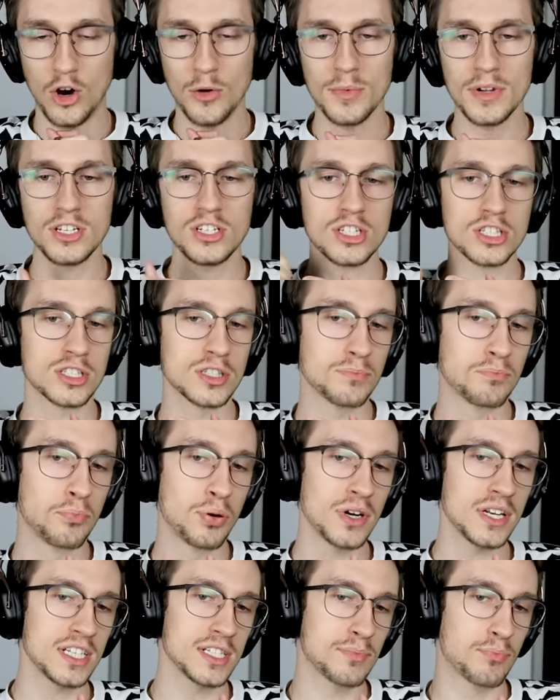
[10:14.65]
Homie just
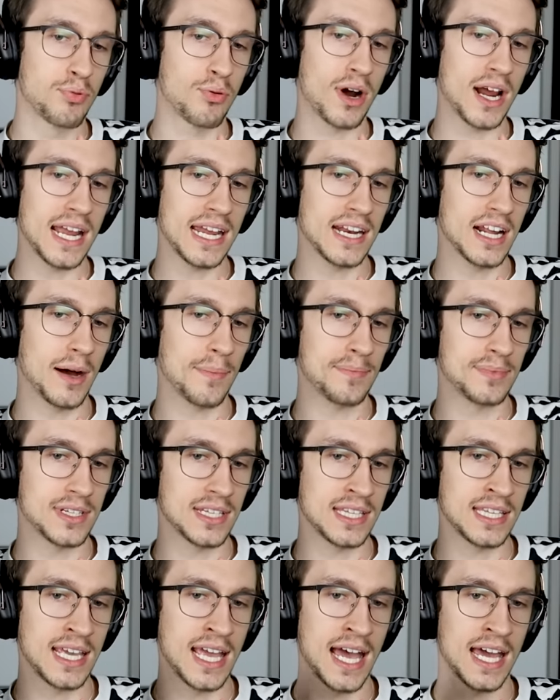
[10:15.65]
put his braid up
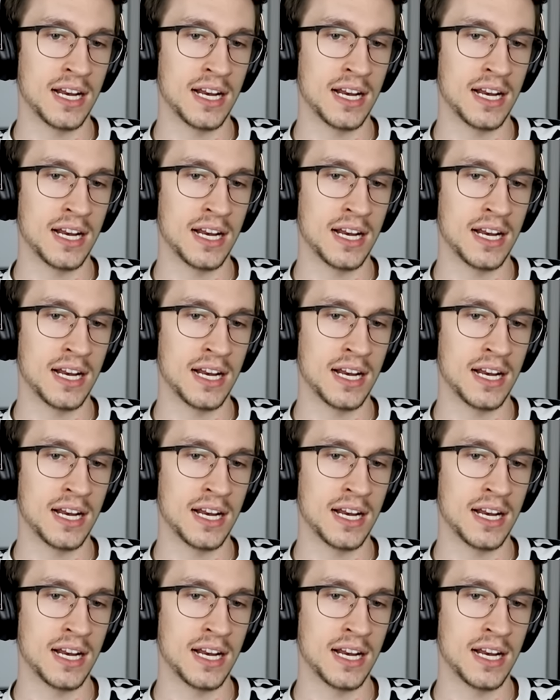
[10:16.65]
to the